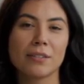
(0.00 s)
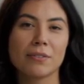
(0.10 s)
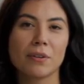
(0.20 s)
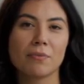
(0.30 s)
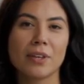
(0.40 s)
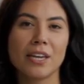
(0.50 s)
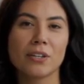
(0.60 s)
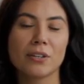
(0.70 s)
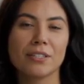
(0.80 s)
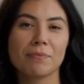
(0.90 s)
The
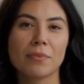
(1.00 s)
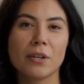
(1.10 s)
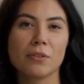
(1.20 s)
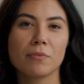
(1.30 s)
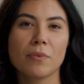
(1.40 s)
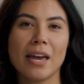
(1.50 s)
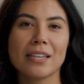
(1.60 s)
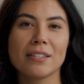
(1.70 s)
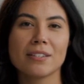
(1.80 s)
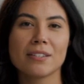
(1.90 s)
reader is built right
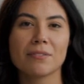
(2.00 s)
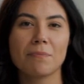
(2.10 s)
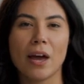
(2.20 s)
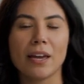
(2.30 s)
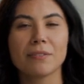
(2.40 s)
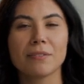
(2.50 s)
into Spot.